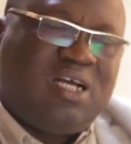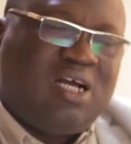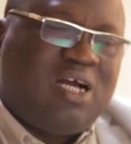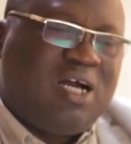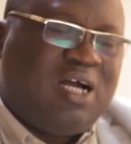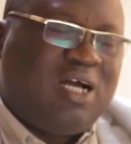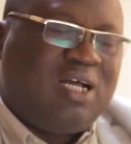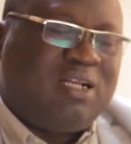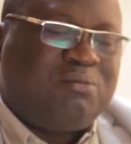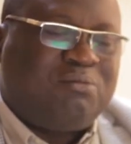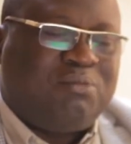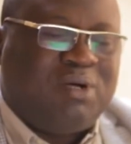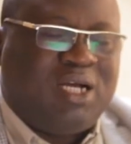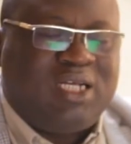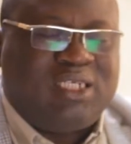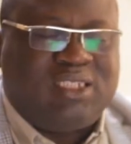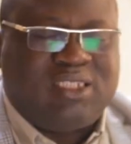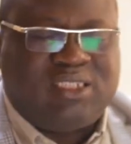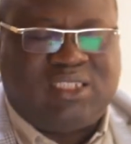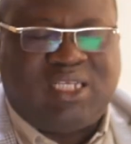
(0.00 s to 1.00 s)
And
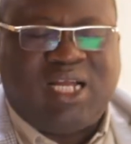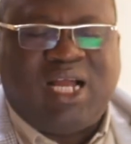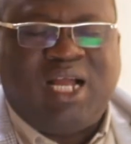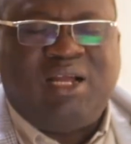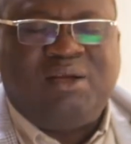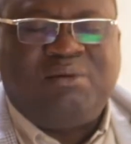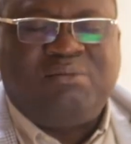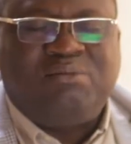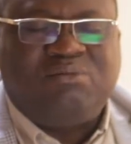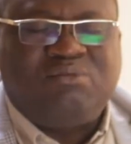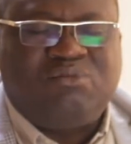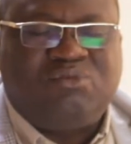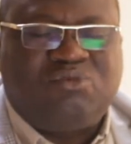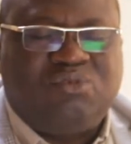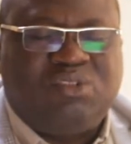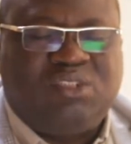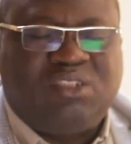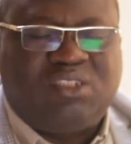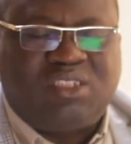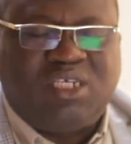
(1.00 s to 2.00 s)
by the time
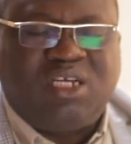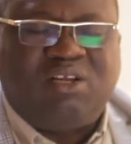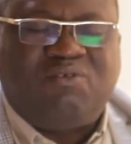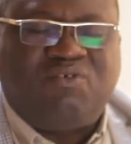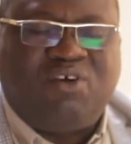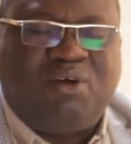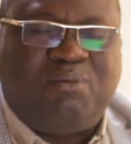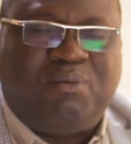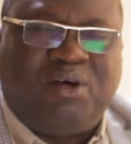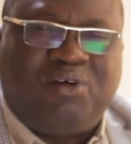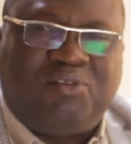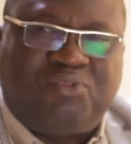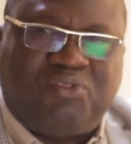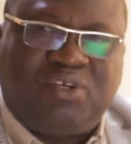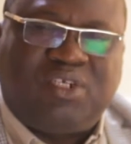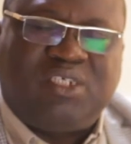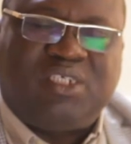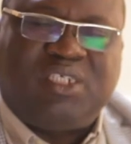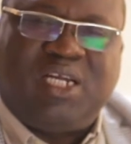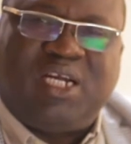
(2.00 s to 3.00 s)
we stayed for about
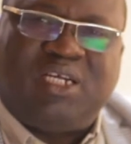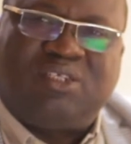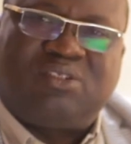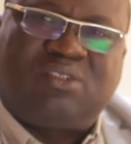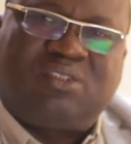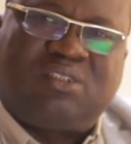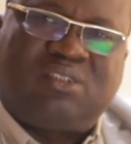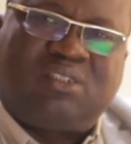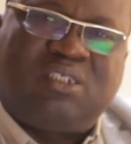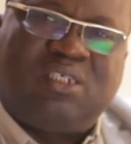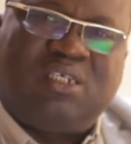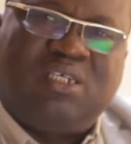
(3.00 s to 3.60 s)
3 years,